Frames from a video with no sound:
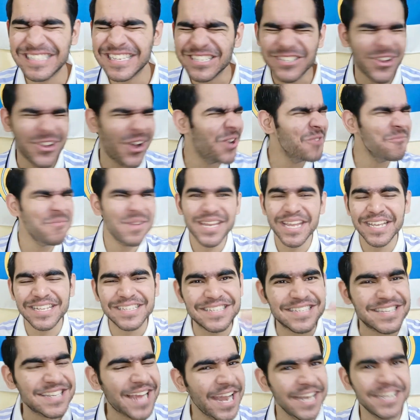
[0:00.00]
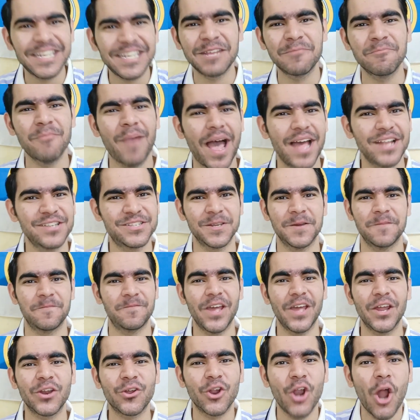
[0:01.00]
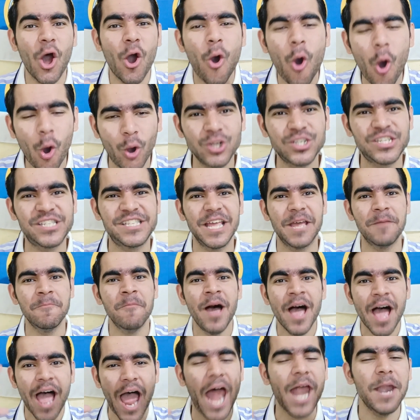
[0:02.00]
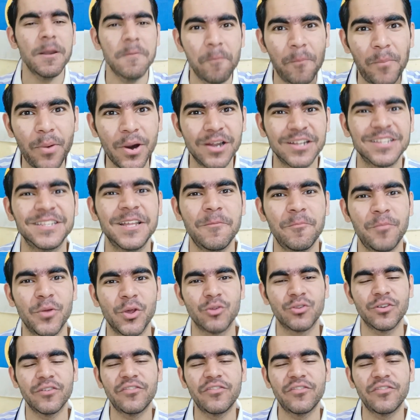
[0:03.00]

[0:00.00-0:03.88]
It's going to be an exciting matchup. We are going to host them at Bernabeu.